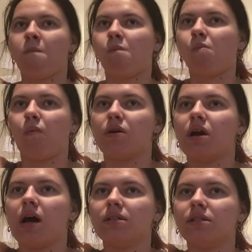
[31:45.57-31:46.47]
We're
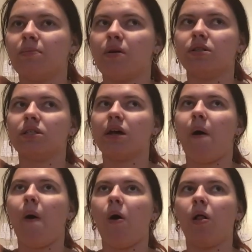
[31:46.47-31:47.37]
not supposed to
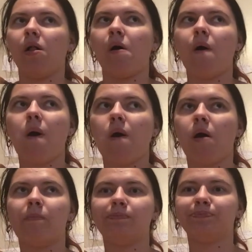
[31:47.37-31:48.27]
all
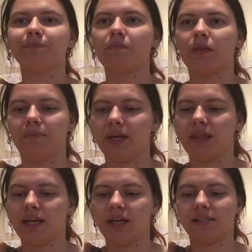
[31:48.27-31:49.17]
be
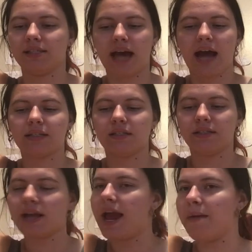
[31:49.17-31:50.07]
the exact
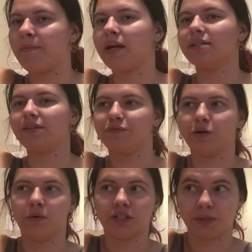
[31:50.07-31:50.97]
same, because if we
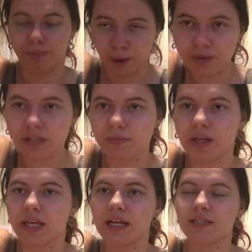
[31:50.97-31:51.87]
were supposed to be
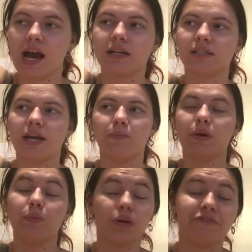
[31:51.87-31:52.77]
the exact same, we
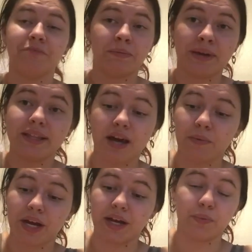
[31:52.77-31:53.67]
would have been made that
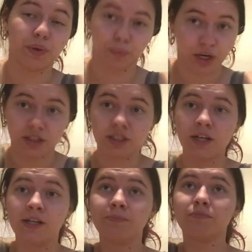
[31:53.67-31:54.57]
way, and we weren't.
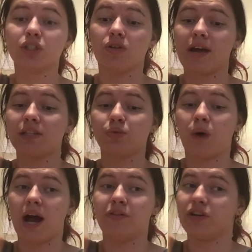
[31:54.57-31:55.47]
So that's
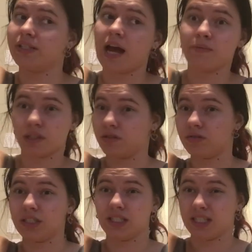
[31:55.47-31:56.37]
why there's absolutely
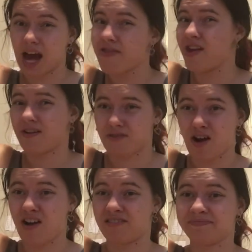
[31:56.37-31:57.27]
nothing
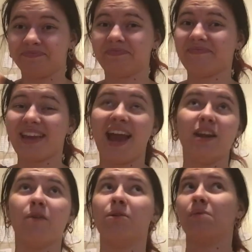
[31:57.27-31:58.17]
wrong, and
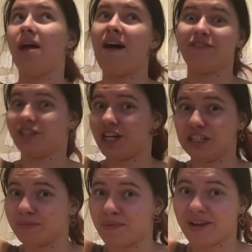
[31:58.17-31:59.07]
no one will ever change
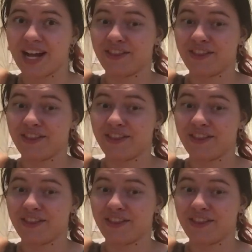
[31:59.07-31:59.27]
my mind.